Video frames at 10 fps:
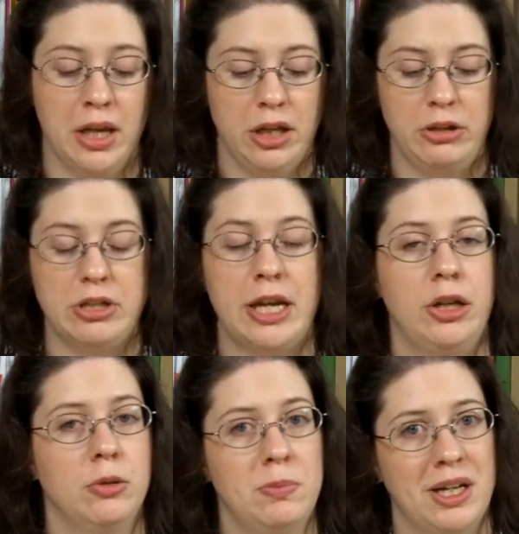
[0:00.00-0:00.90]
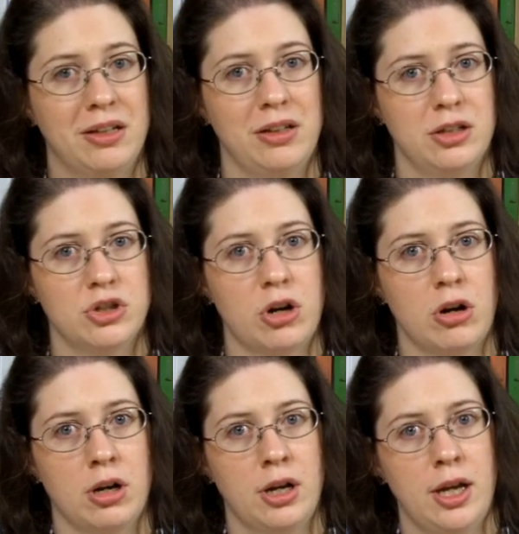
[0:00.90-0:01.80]
You take your Pickl-It
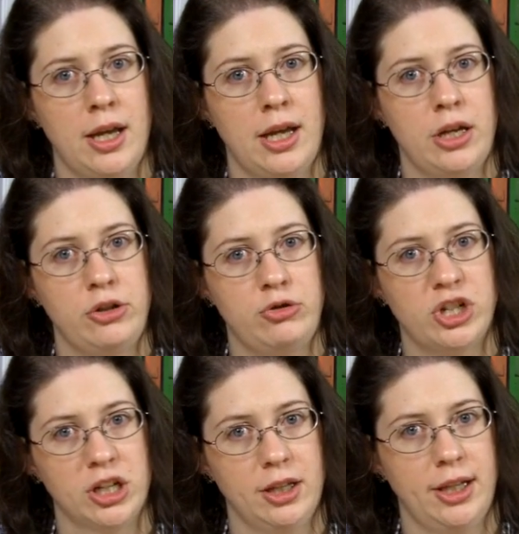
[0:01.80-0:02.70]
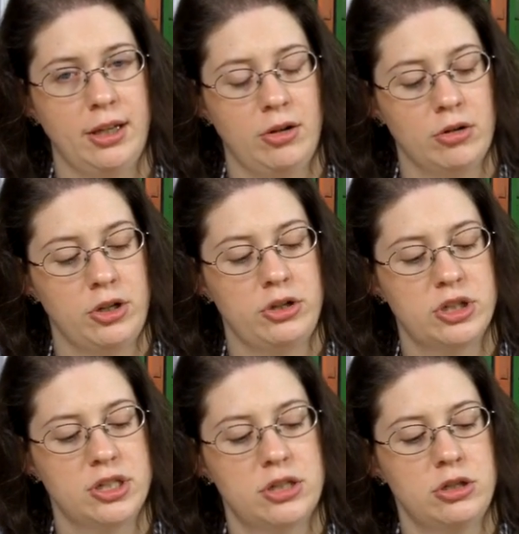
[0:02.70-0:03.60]
jar and you jiggle it, or you
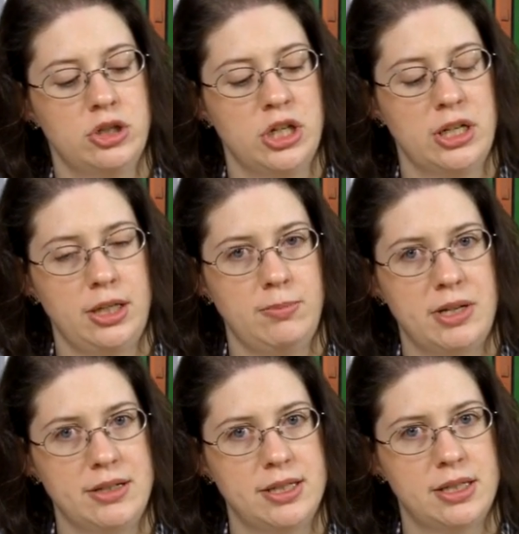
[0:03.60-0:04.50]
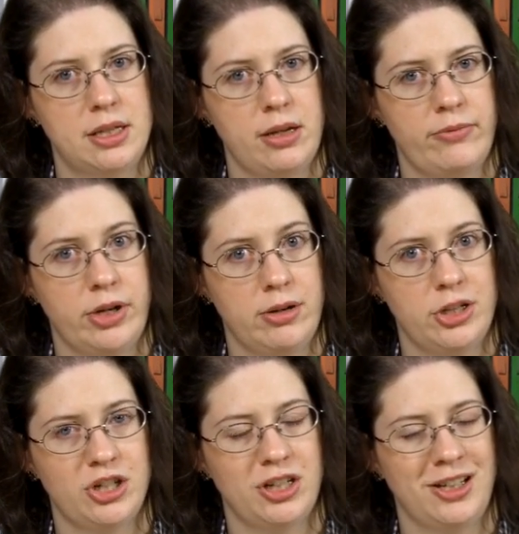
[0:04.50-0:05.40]
just gently bounce it, very
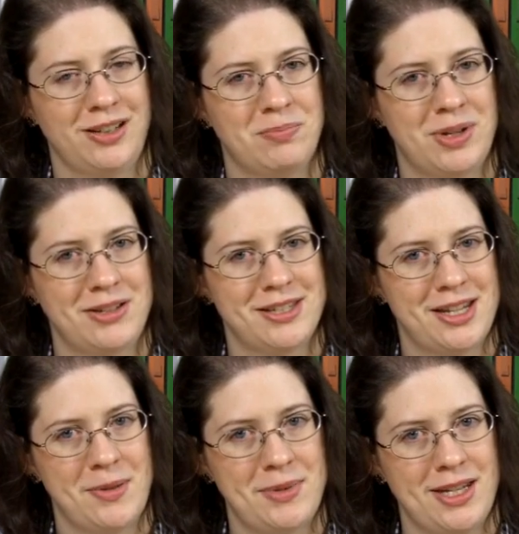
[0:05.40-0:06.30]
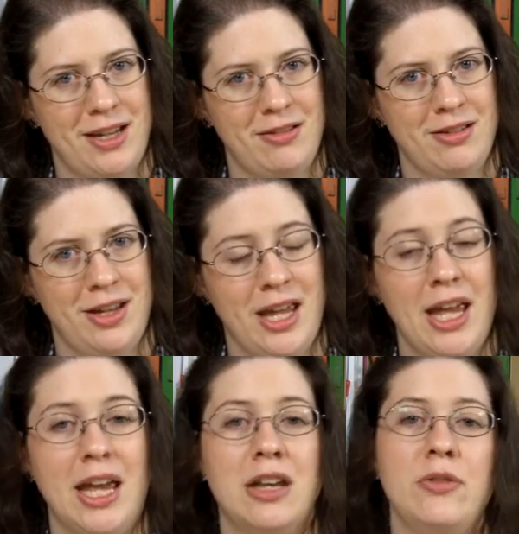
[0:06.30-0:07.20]
gently, bounce it up and down.
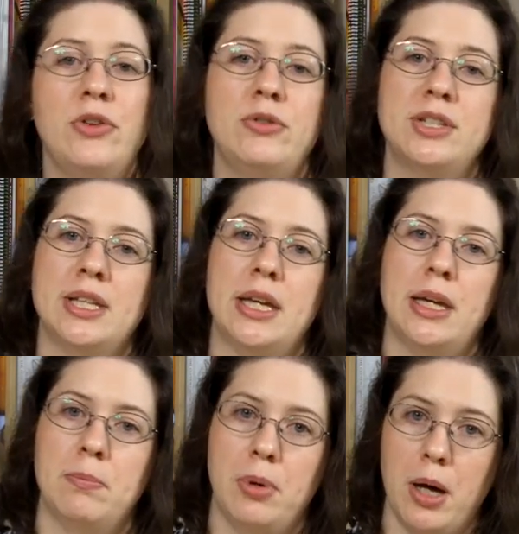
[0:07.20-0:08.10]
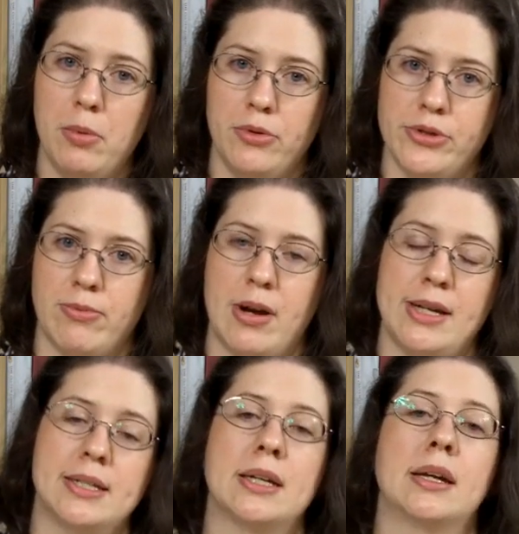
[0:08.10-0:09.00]
And if you see bubbles
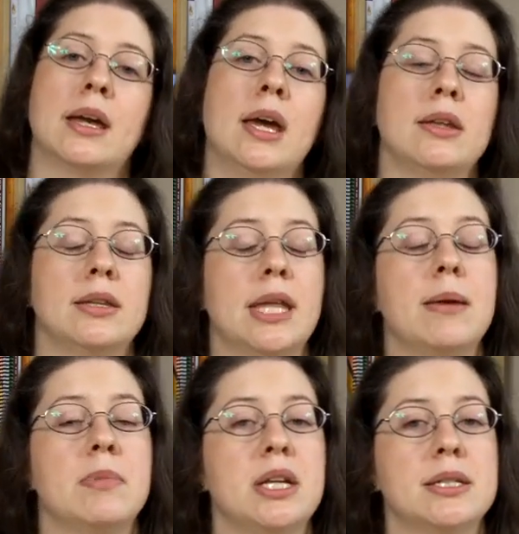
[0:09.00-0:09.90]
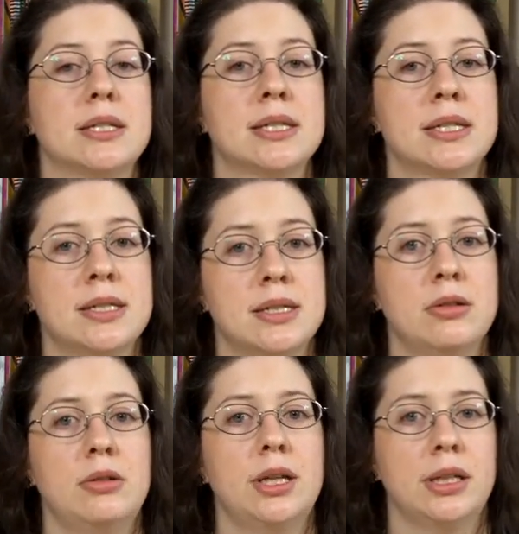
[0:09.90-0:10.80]
rising, then that means it's
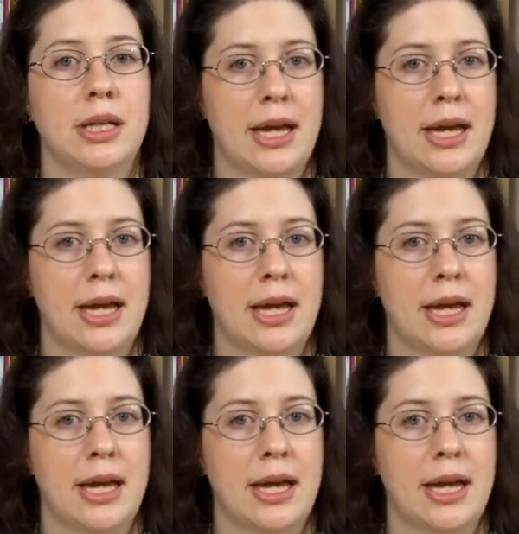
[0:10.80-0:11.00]
still in an